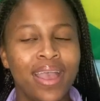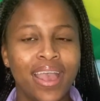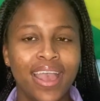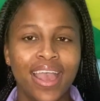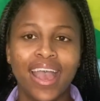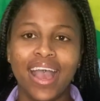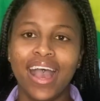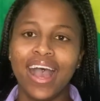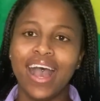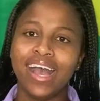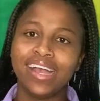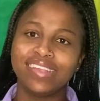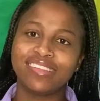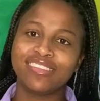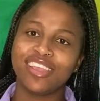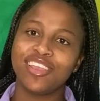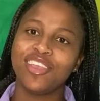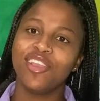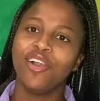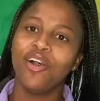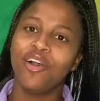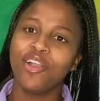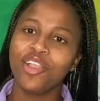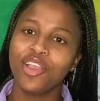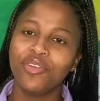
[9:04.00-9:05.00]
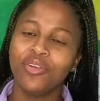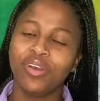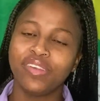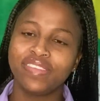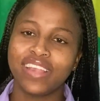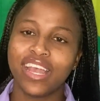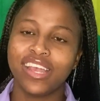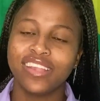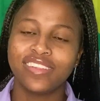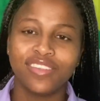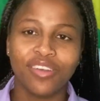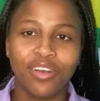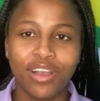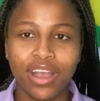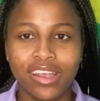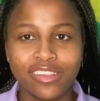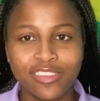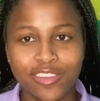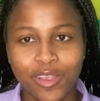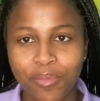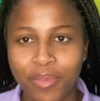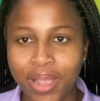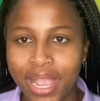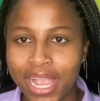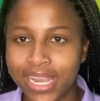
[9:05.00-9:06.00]
and say, yo, you know, say I saw and so
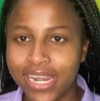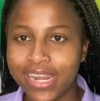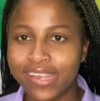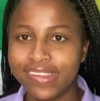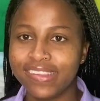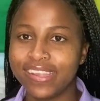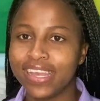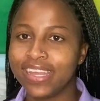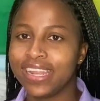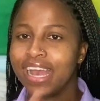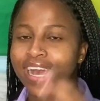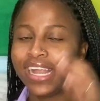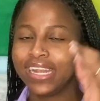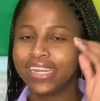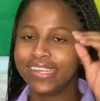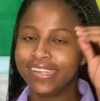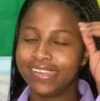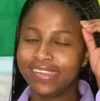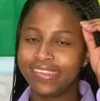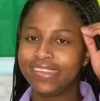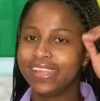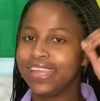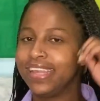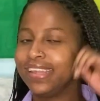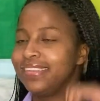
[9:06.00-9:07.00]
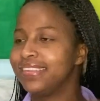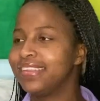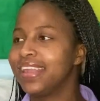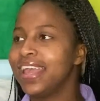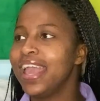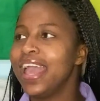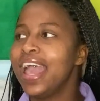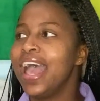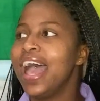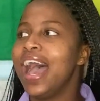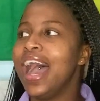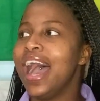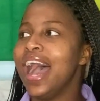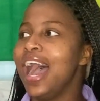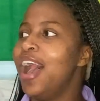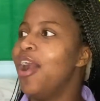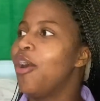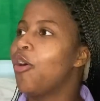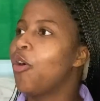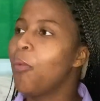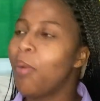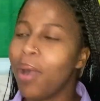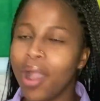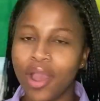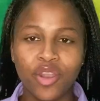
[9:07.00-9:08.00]
bike this and all these things. And go
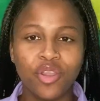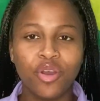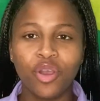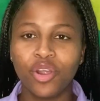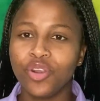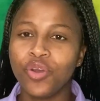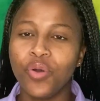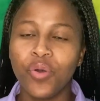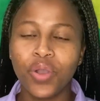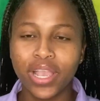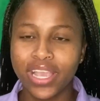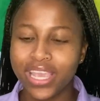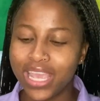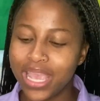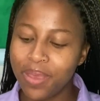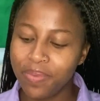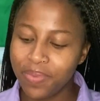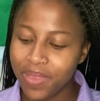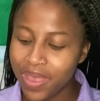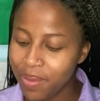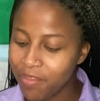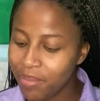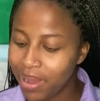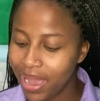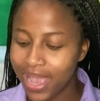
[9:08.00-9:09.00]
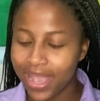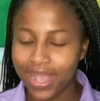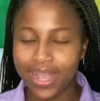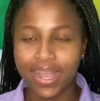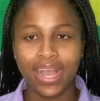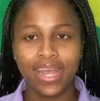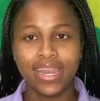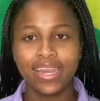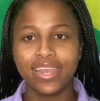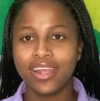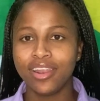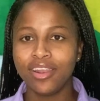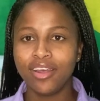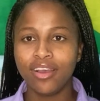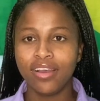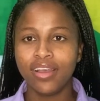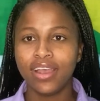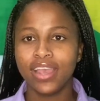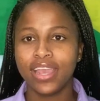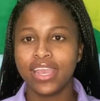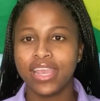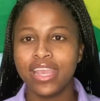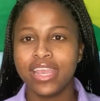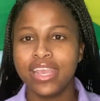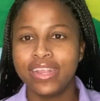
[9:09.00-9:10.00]
back down now, give me bike and, you know,
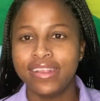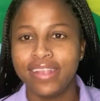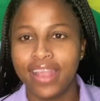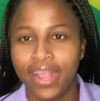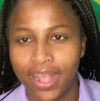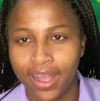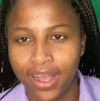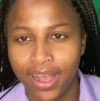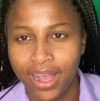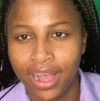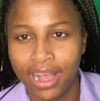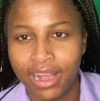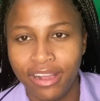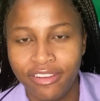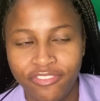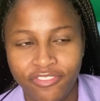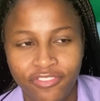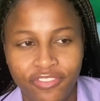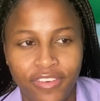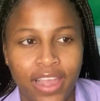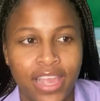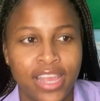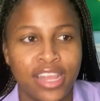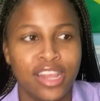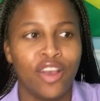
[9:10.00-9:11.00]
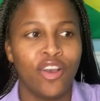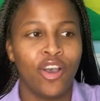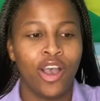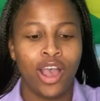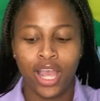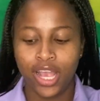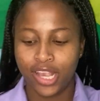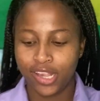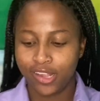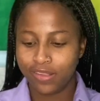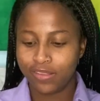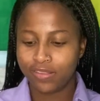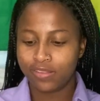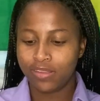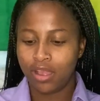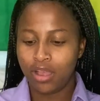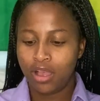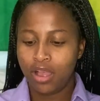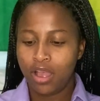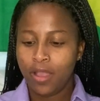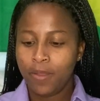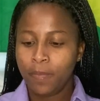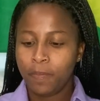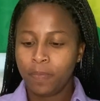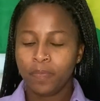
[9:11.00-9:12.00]
he take off.
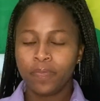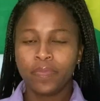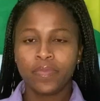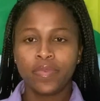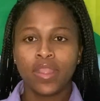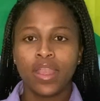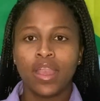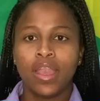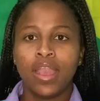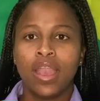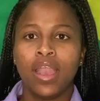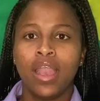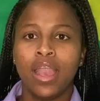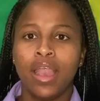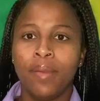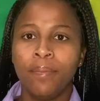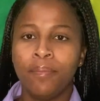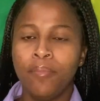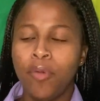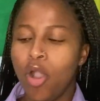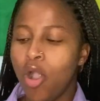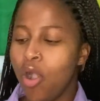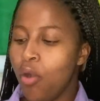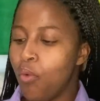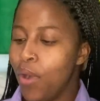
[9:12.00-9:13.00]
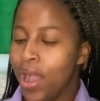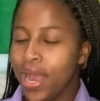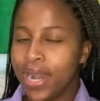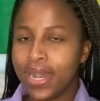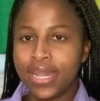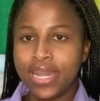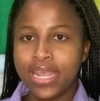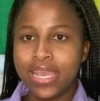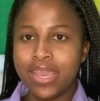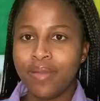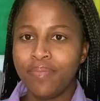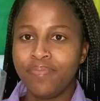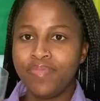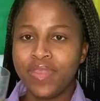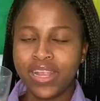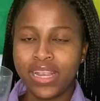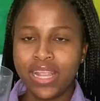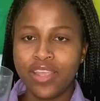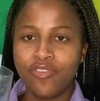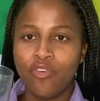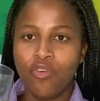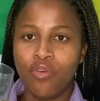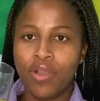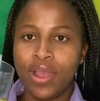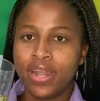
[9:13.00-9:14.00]
So, but one day, not
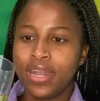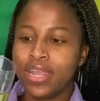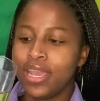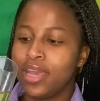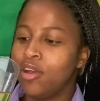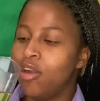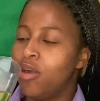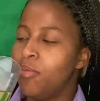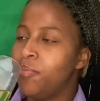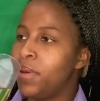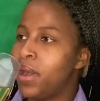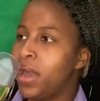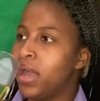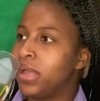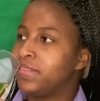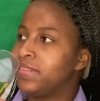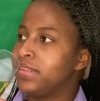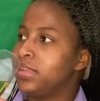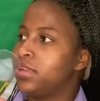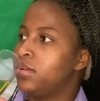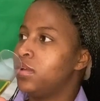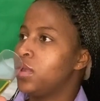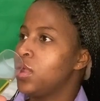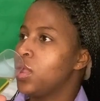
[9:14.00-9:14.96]
even one day don't pass, you know.